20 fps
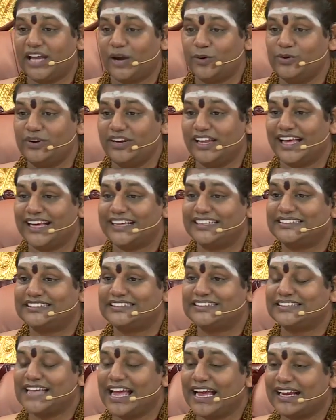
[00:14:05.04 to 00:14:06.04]
down
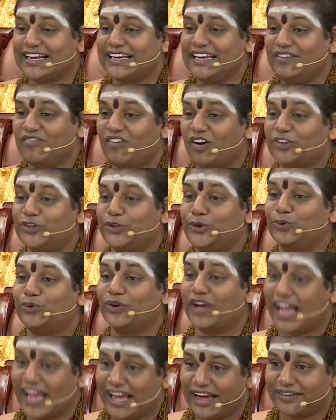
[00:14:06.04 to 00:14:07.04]
exactly what you
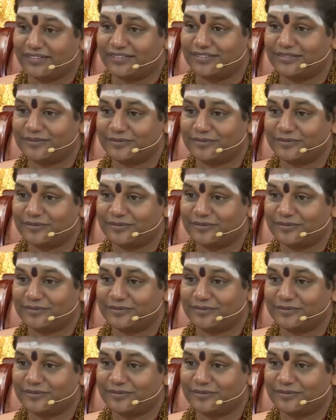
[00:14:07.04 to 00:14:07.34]
have.